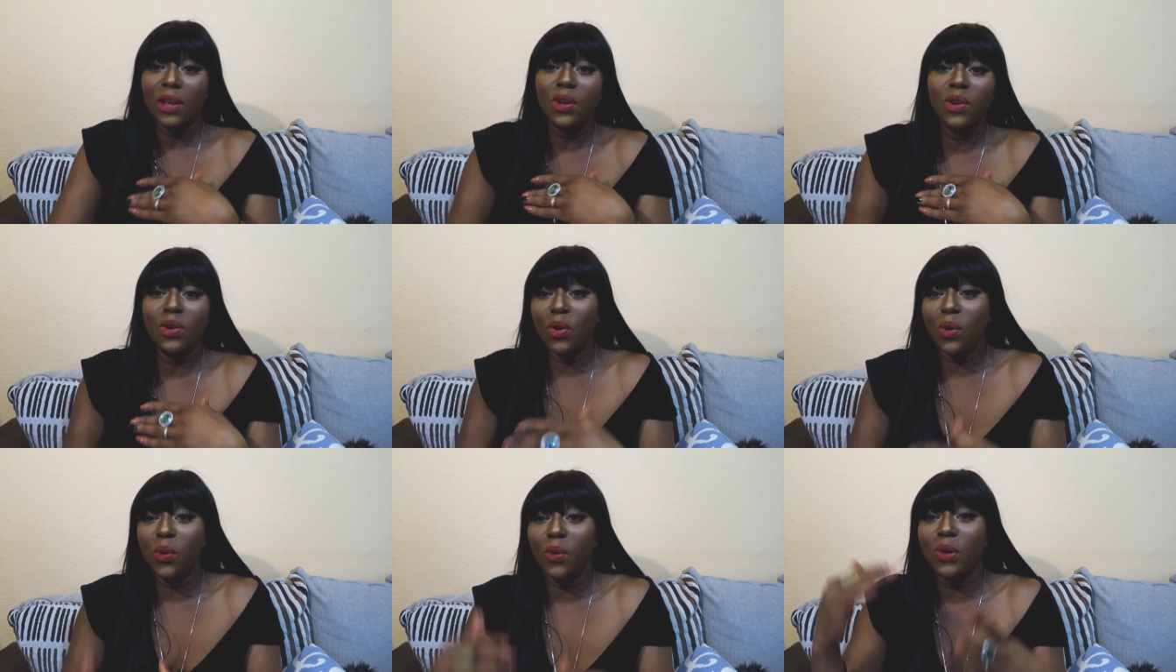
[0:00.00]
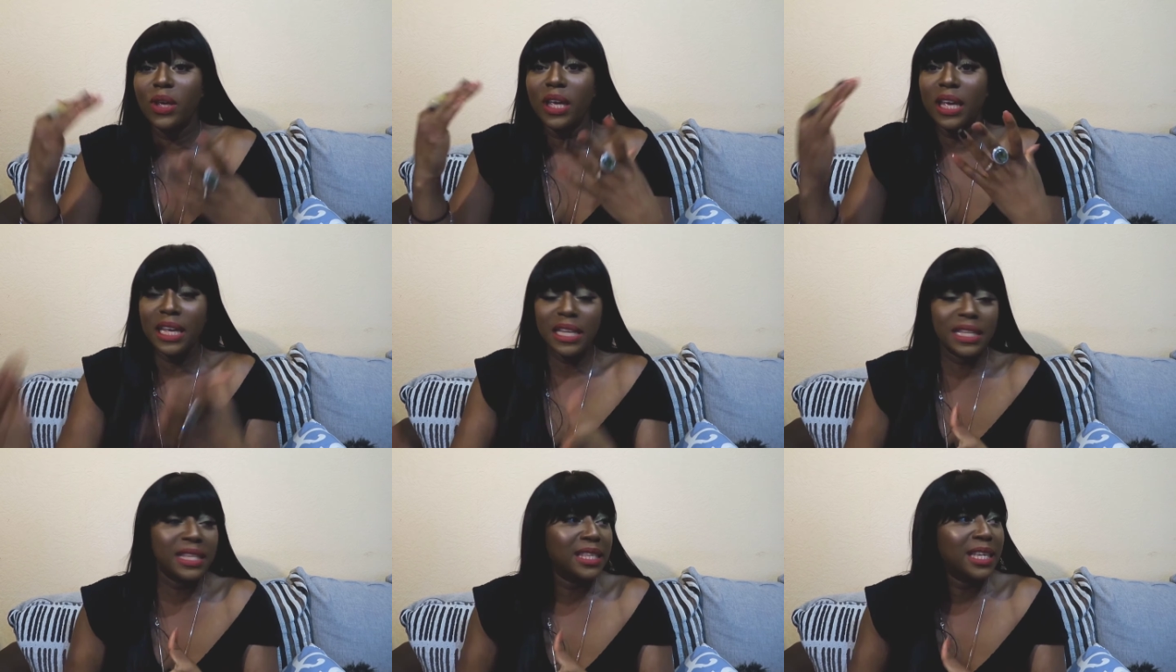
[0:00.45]
you know,
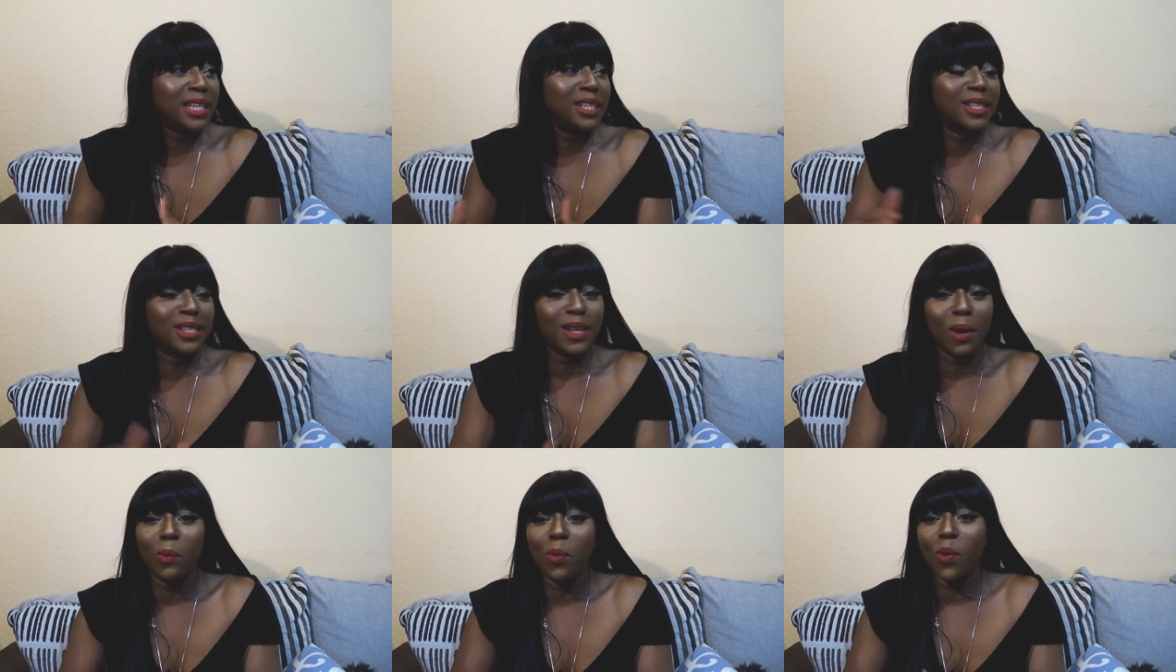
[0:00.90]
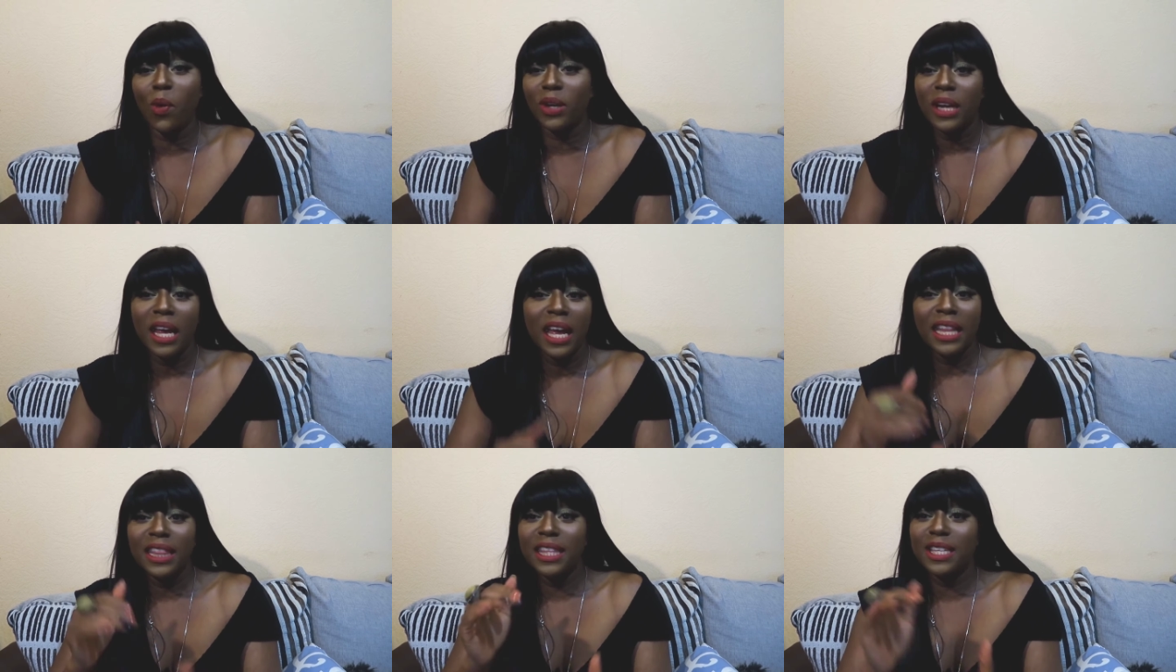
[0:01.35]
he's seen
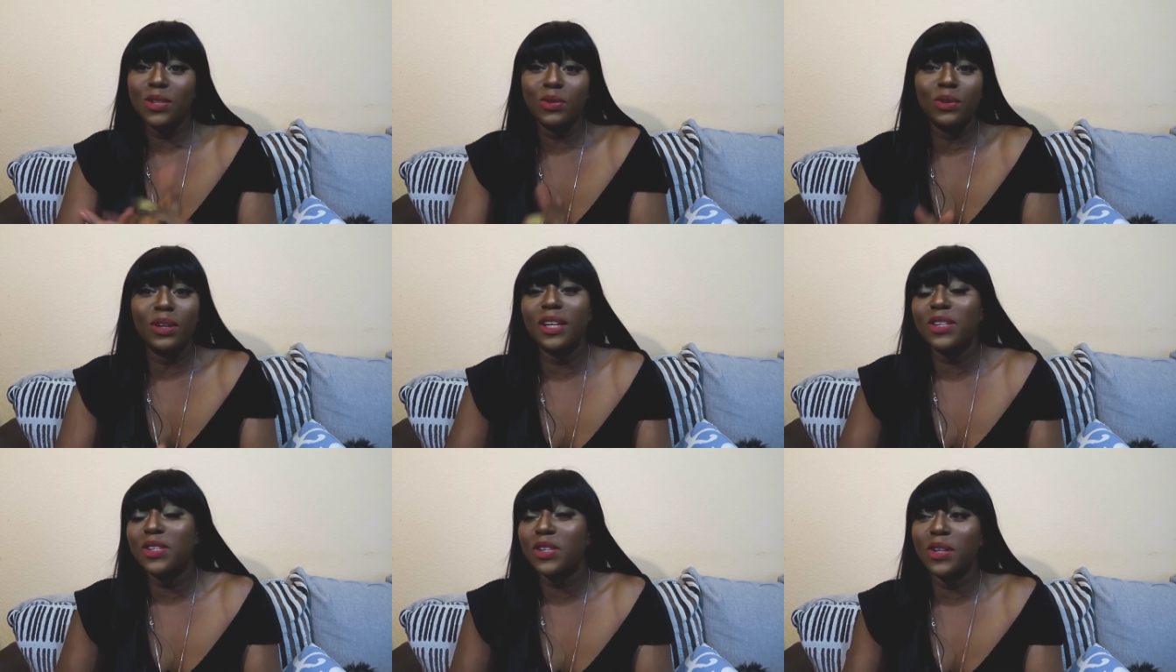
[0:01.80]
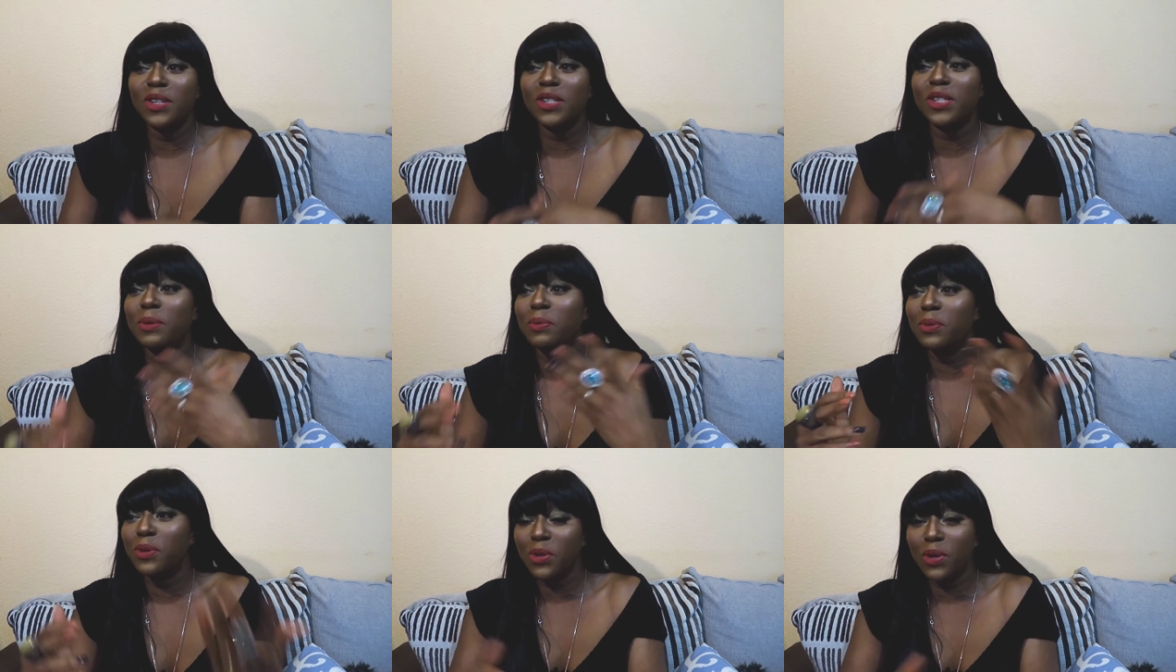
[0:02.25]
someone, this
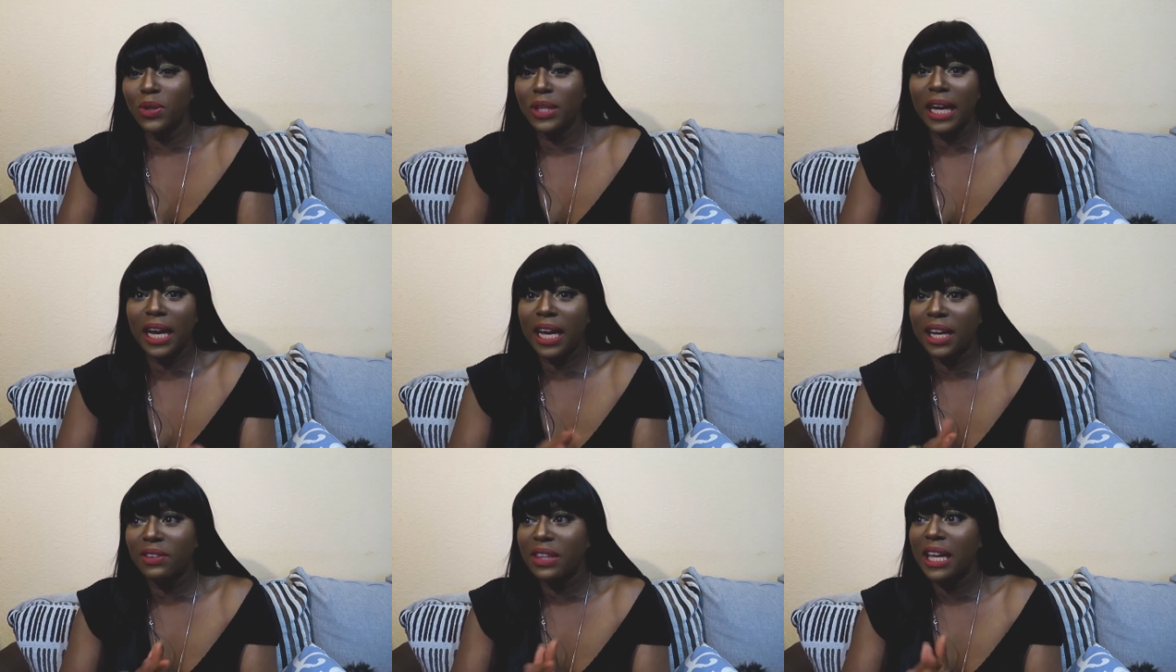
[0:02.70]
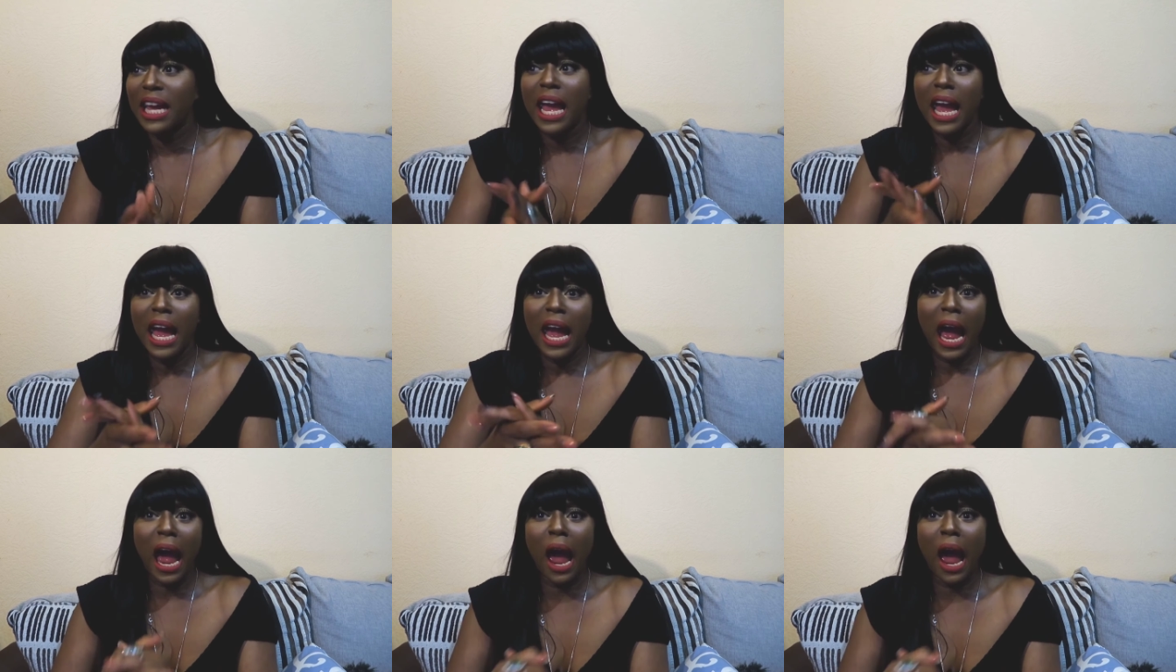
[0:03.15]
relationship, you know, that kind of thing.